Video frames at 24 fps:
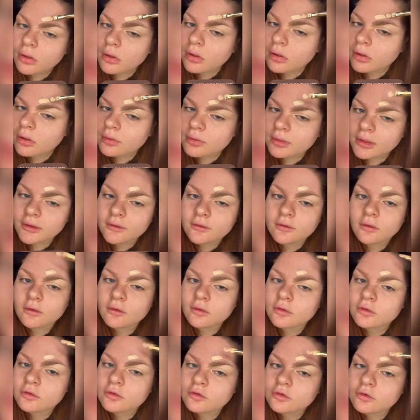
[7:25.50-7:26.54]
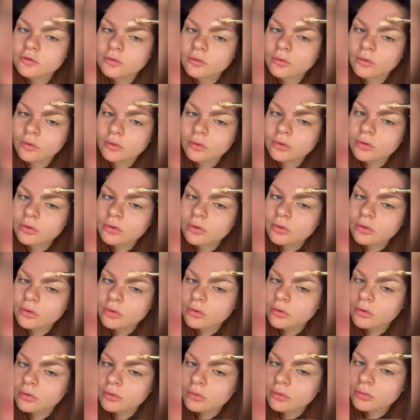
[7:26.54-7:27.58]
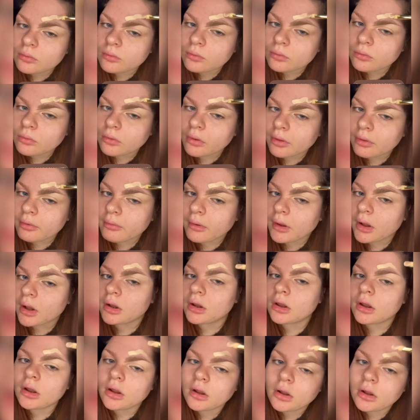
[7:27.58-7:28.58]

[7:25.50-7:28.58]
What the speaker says: This is short. Oh, that's quite a lot.